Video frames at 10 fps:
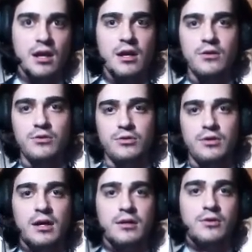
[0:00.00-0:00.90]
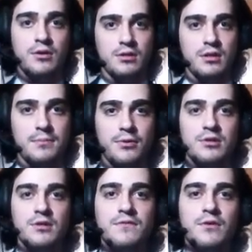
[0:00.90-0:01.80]
who are currently
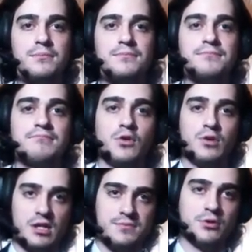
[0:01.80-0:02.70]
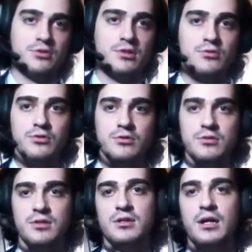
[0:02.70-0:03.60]
importing from or exporting to
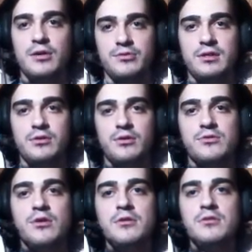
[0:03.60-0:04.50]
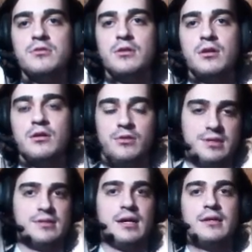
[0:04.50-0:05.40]
the country concerned or
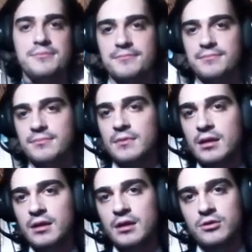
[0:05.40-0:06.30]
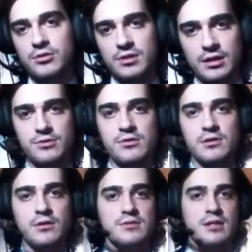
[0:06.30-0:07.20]
desired. You can also
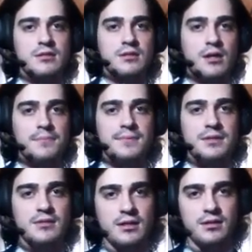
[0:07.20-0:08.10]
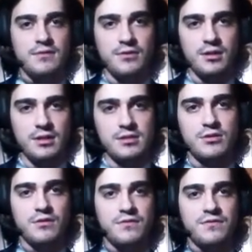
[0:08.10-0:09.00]
contact the company directly for a list
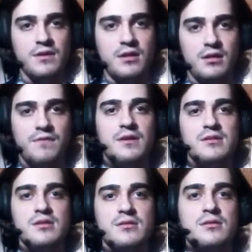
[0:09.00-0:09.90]
of references.